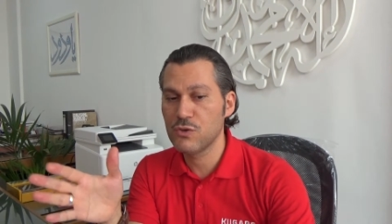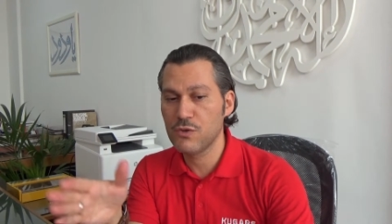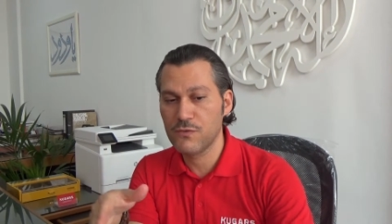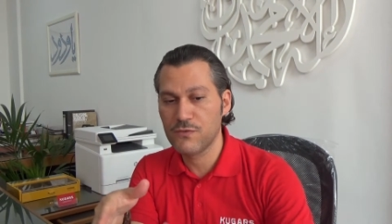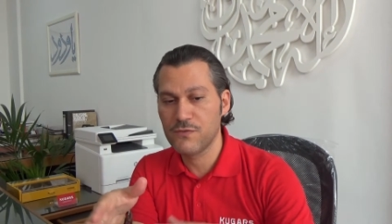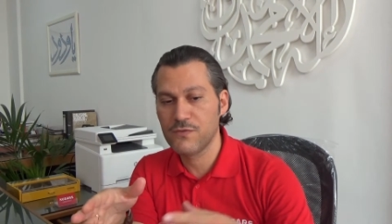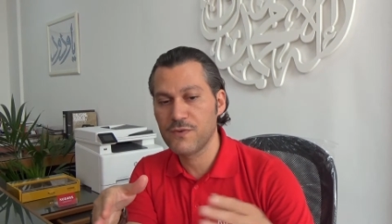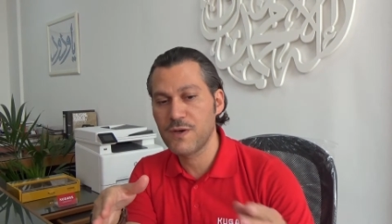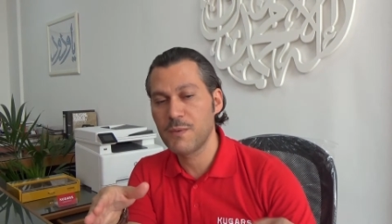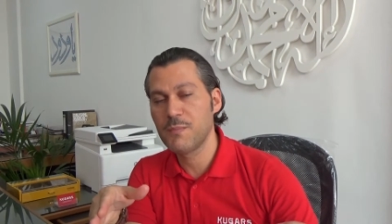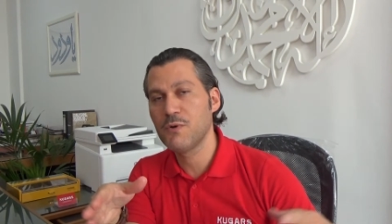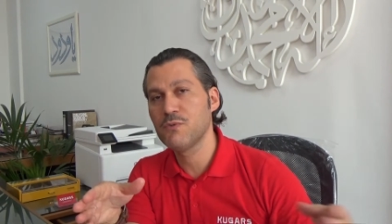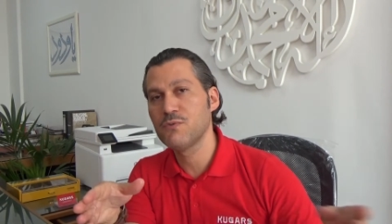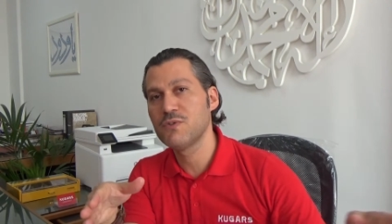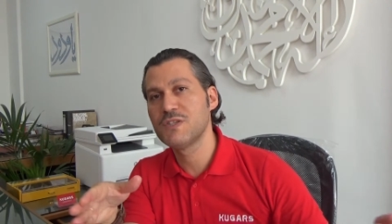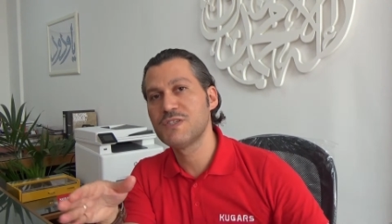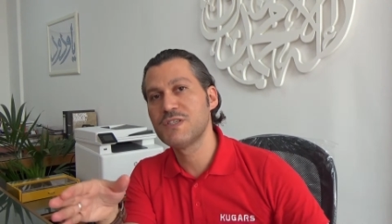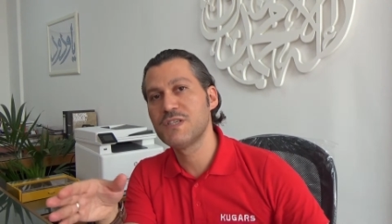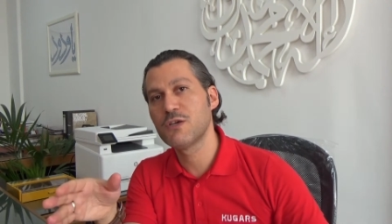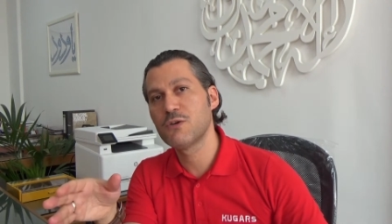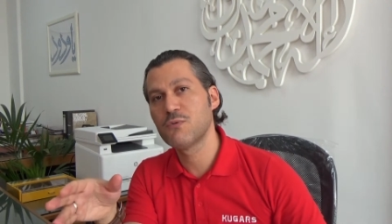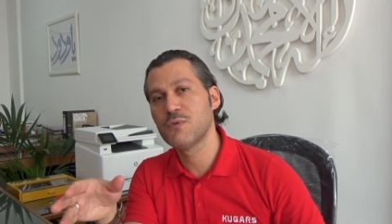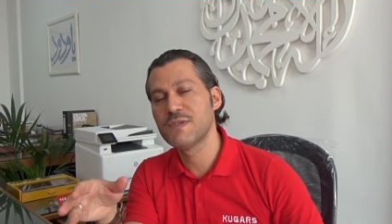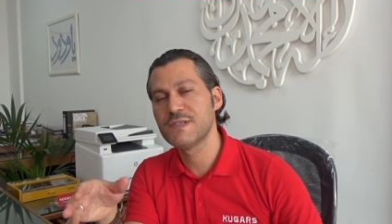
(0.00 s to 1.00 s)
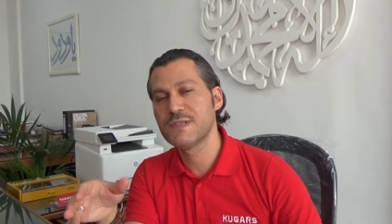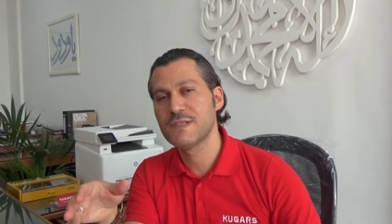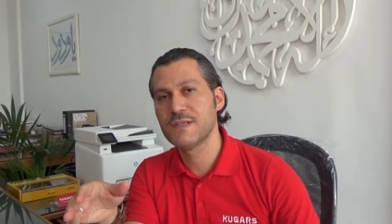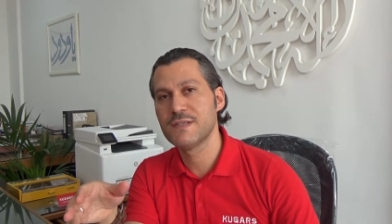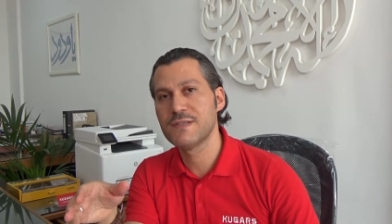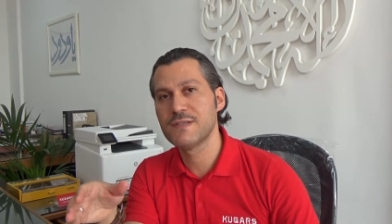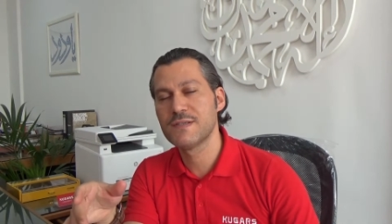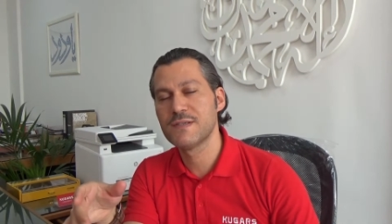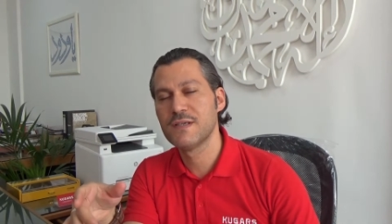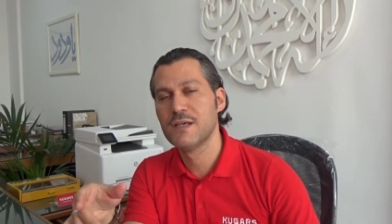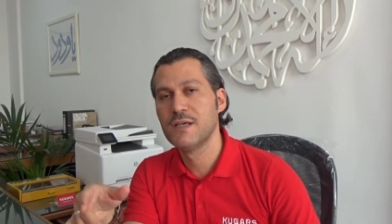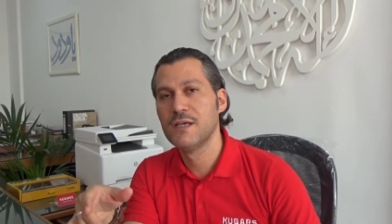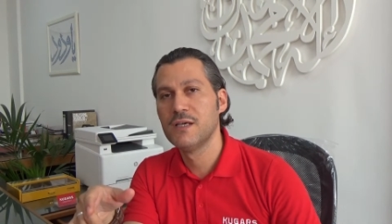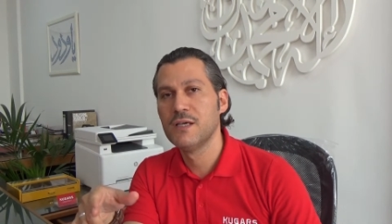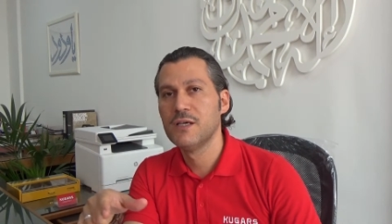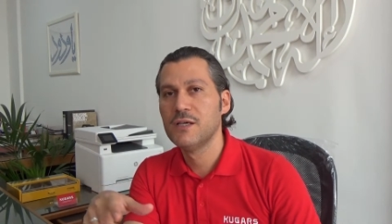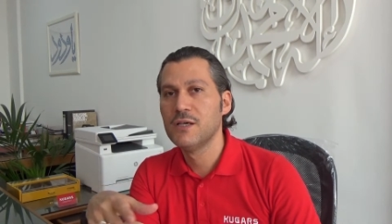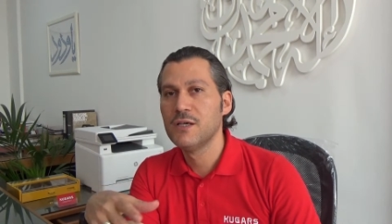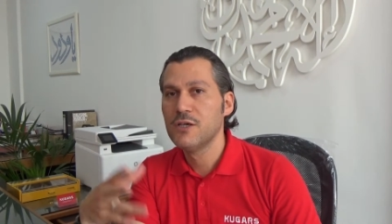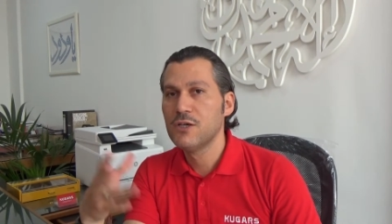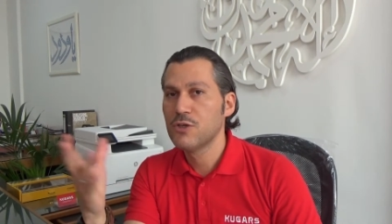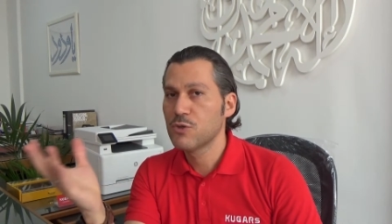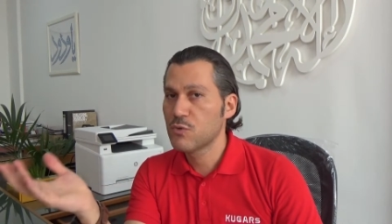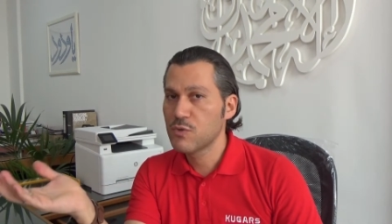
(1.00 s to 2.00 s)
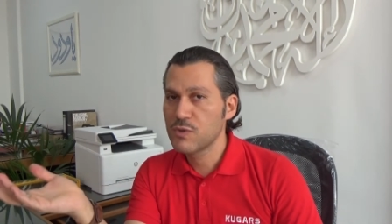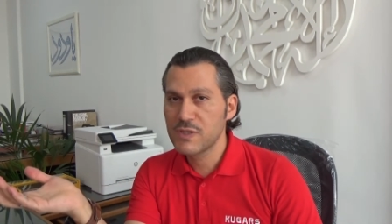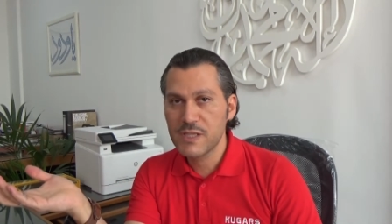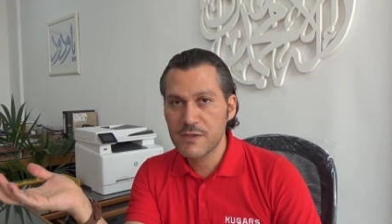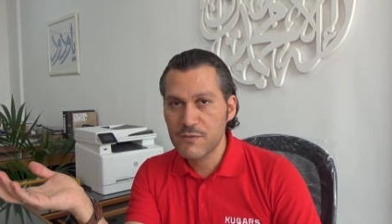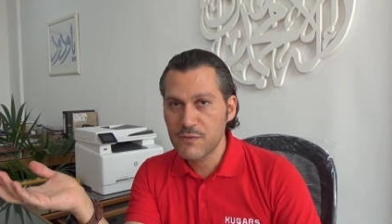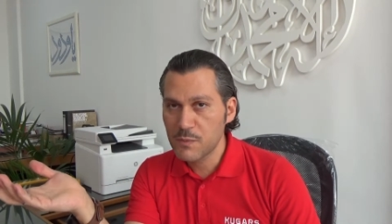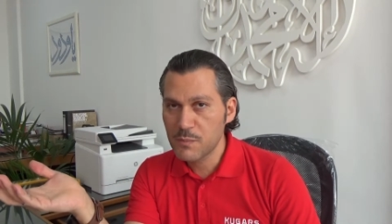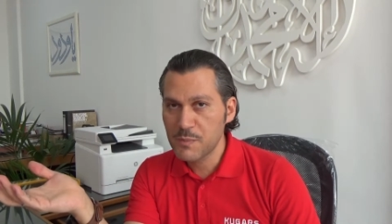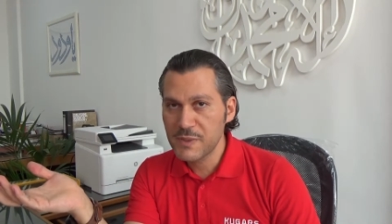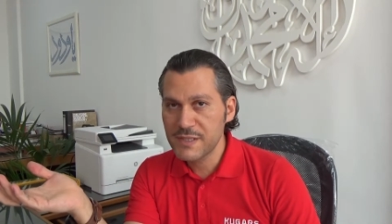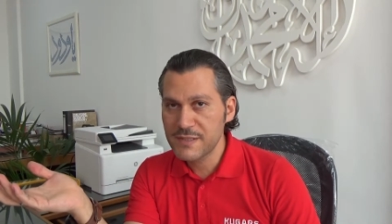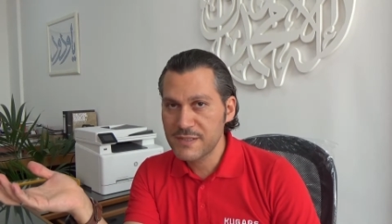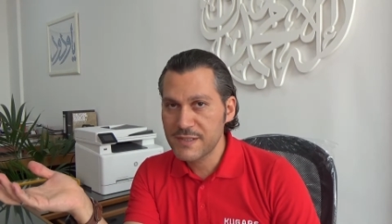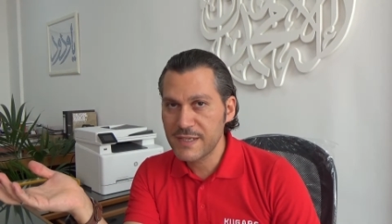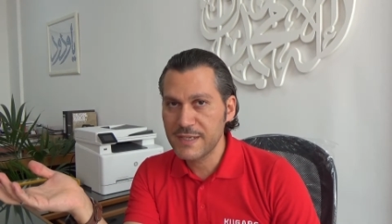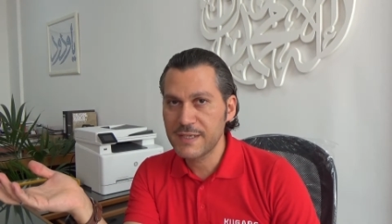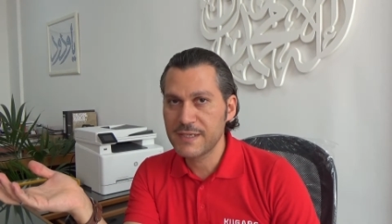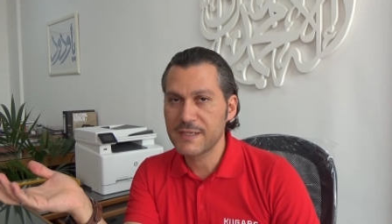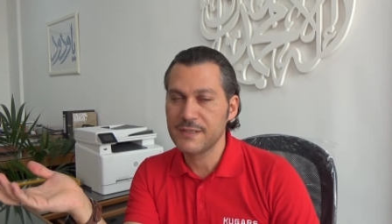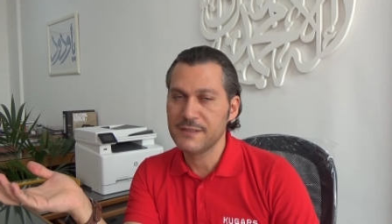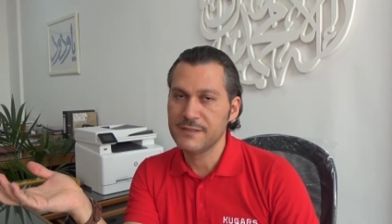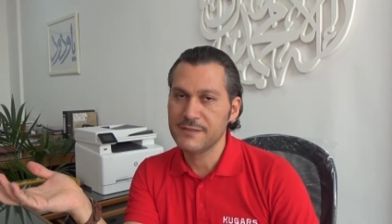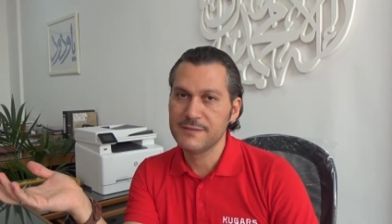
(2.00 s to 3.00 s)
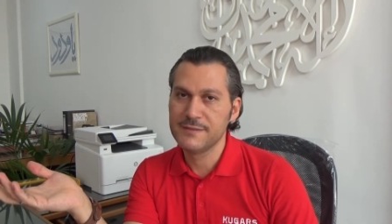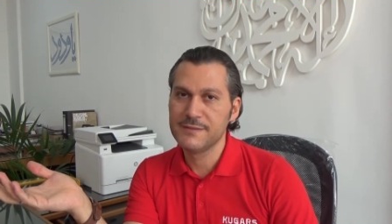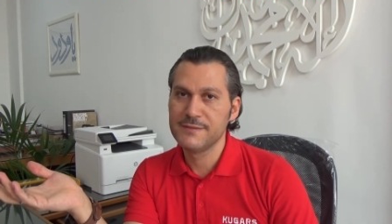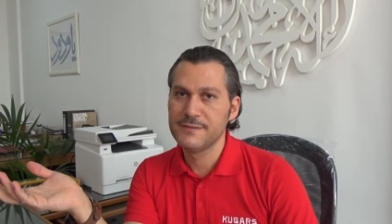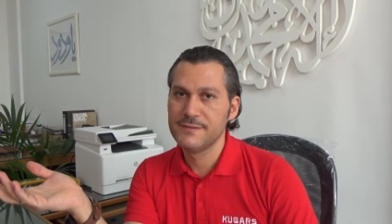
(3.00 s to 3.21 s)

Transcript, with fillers: of about the sequences, could never be taken.